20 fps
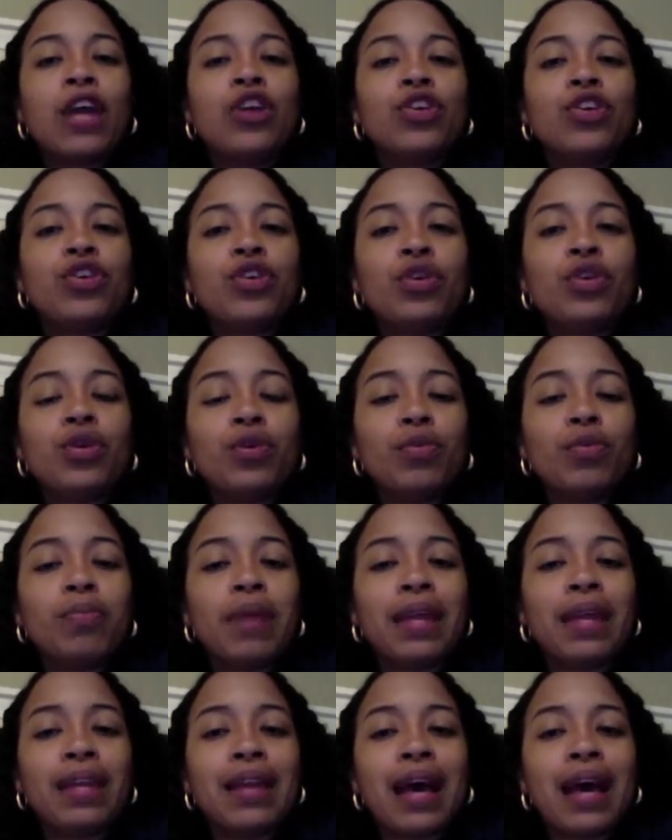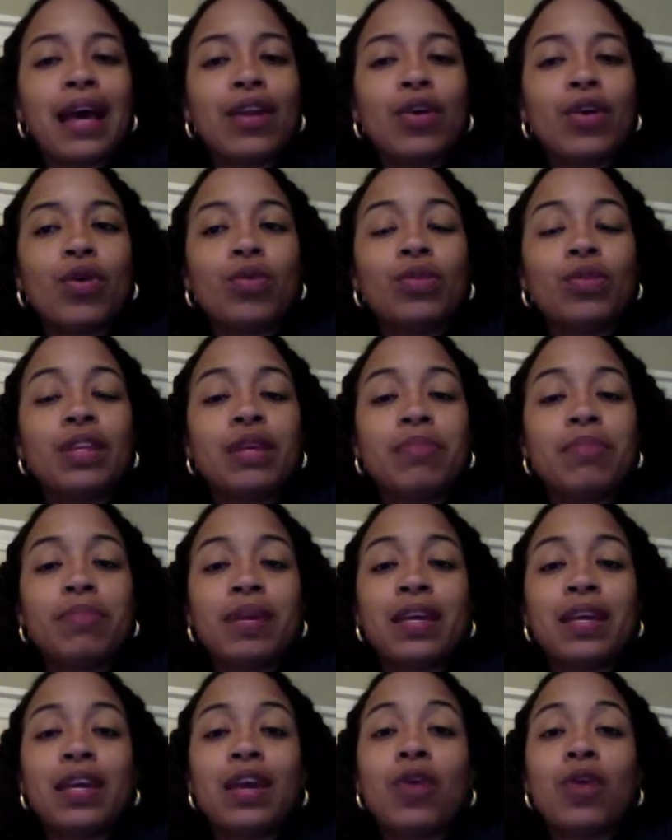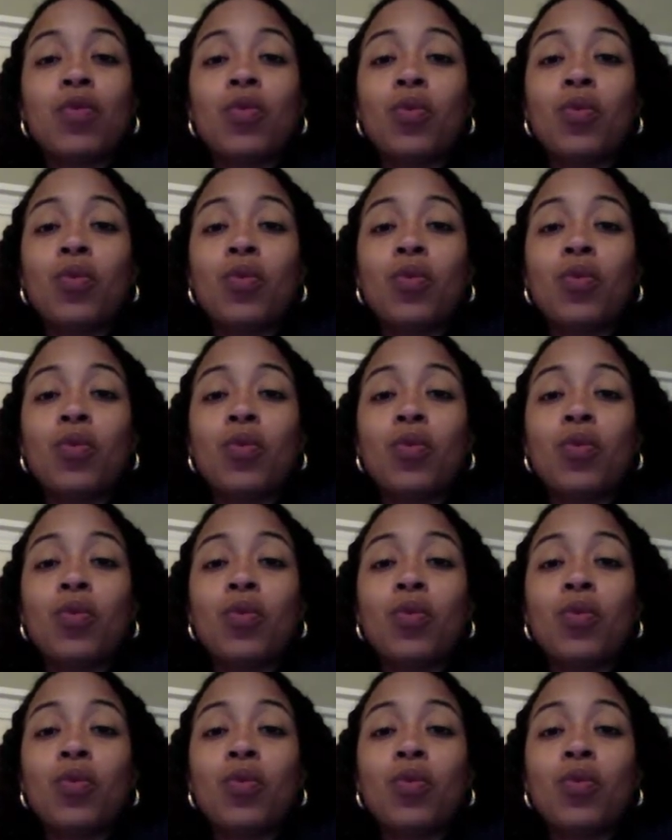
you may not only be